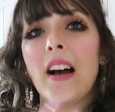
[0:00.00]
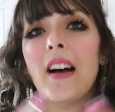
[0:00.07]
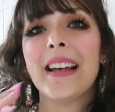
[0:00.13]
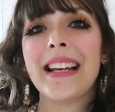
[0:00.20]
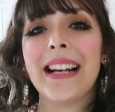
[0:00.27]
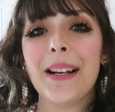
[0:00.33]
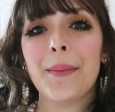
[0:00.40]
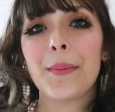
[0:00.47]

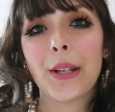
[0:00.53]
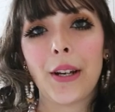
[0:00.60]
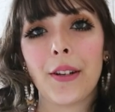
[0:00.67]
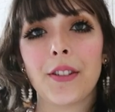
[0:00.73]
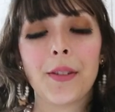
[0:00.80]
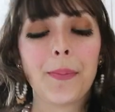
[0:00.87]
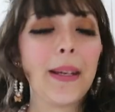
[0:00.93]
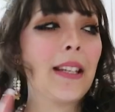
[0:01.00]
I am
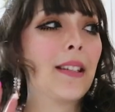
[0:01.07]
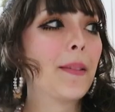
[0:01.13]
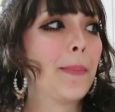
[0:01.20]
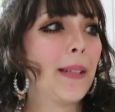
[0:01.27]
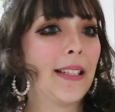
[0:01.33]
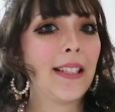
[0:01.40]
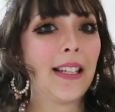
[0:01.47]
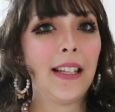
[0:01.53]
going to be
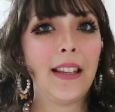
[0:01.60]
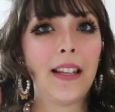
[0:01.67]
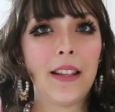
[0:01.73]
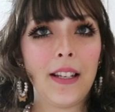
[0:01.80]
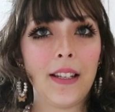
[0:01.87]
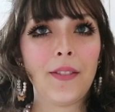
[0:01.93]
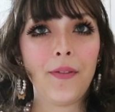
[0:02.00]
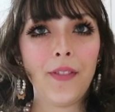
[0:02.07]
splitting
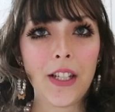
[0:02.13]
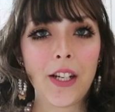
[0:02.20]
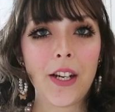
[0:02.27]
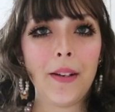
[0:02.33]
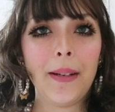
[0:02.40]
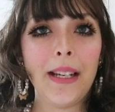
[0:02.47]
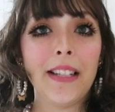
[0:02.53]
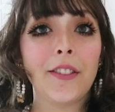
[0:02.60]
this
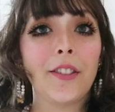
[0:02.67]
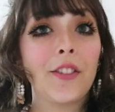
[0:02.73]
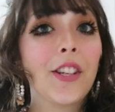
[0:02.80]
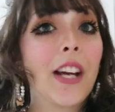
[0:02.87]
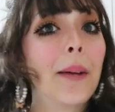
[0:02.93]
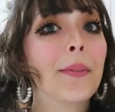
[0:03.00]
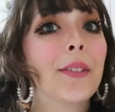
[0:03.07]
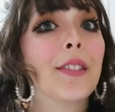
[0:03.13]
video into
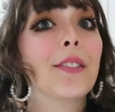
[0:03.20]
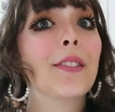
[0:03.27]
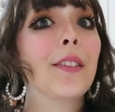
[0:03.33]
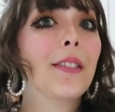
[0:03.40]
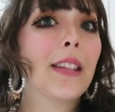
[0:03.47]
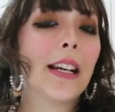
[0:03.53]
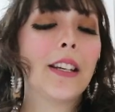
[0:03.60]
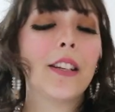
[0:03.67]
chapters
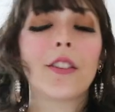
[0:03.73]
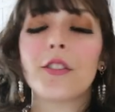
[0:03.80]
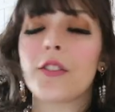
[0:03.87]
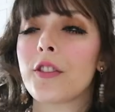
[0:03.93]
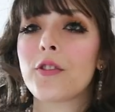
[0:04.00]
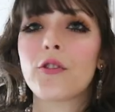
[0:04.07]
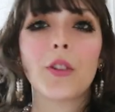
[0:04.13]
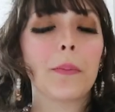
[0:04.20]
so that you could
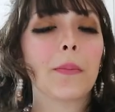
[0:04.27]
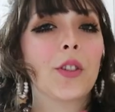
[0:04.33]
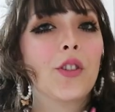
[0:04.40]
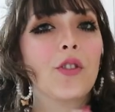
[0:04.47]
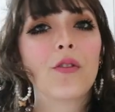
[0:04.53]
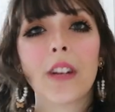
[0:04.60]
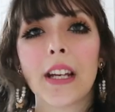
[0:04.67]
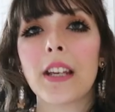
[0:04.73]
just jump
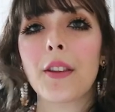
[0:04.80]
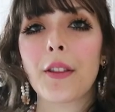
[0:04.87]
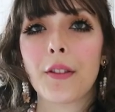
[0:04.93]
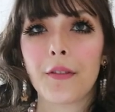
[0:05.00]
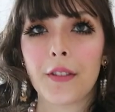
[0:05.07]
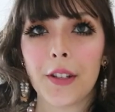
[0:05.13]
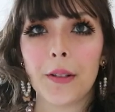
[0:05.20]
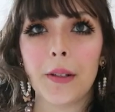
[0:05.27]
straight
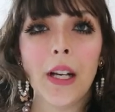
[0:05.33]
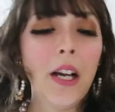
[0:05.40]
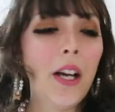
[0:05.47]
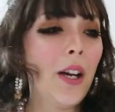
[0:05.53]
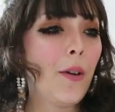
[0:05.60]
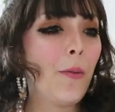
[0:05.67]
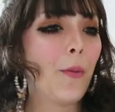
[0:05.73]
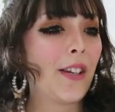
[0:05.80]
through
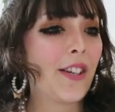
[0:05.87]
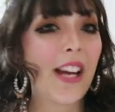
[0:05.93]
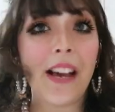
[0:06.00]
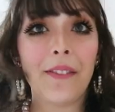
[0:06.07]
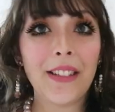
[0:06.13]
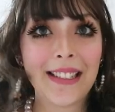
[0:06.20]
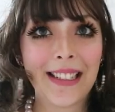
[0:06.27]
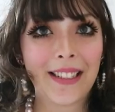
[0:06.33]

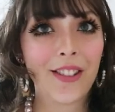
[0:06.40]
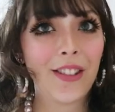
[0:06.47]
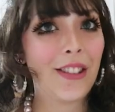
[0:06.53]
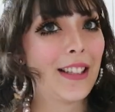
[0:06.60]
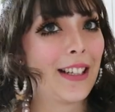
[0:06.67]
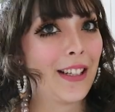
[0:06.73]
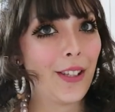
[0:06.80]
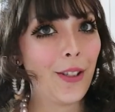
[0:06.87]
whichever
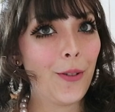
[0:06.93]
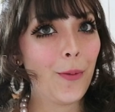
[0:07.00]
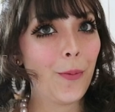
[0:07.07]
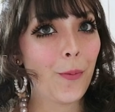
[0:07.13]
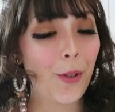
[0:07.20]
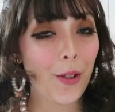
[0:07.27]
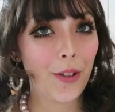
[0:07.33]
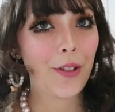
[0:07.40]
section that you
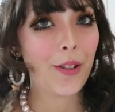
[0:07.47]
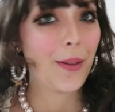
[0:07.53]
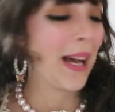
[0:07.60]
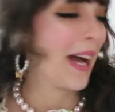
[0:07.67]
want to